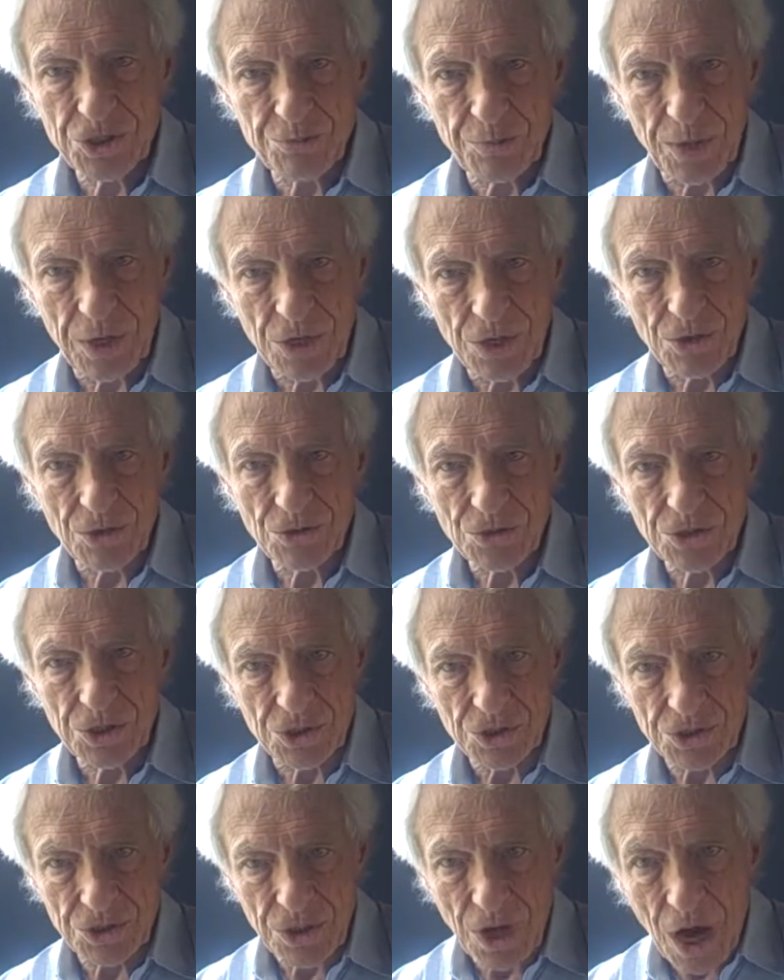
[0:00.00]
being used
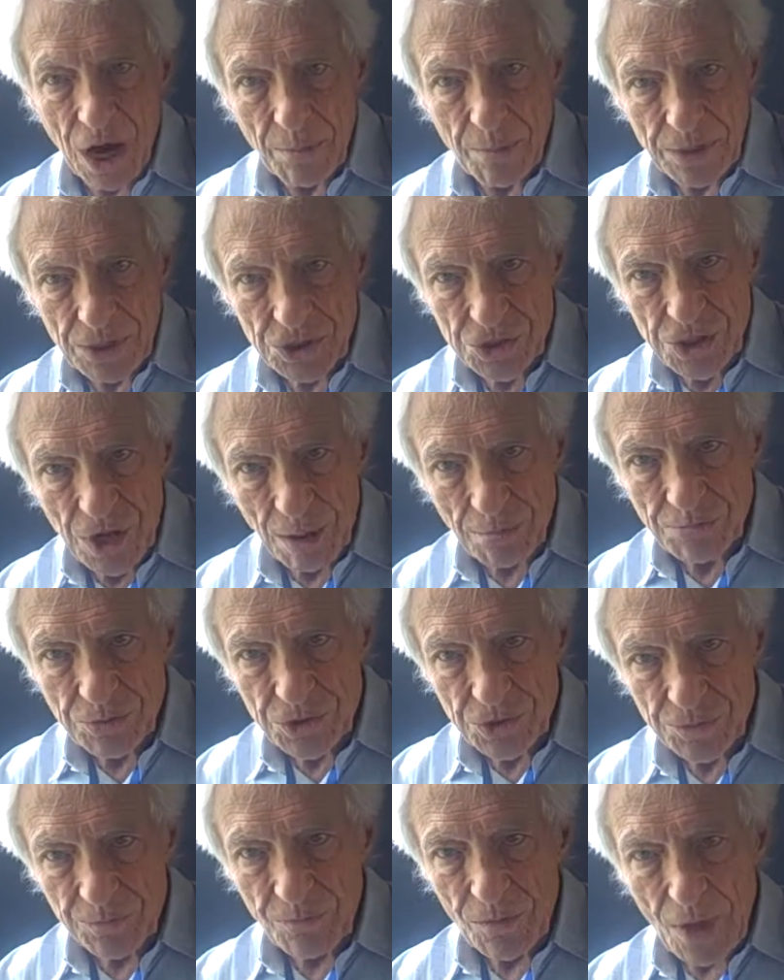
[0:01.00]
as garbage
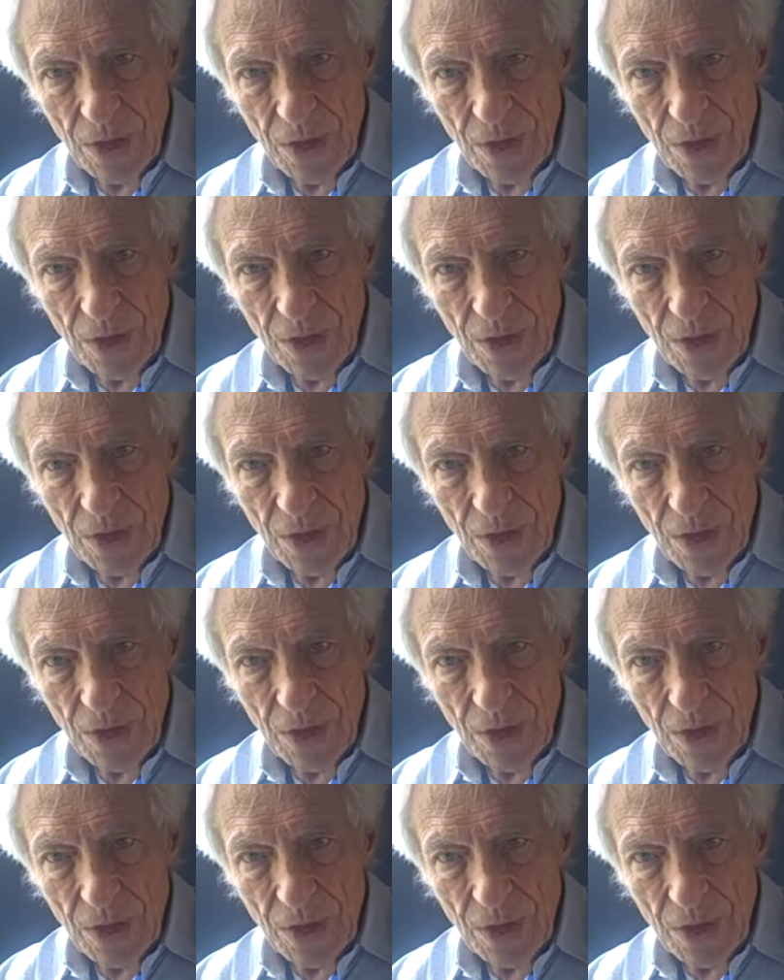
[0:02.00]
dumps.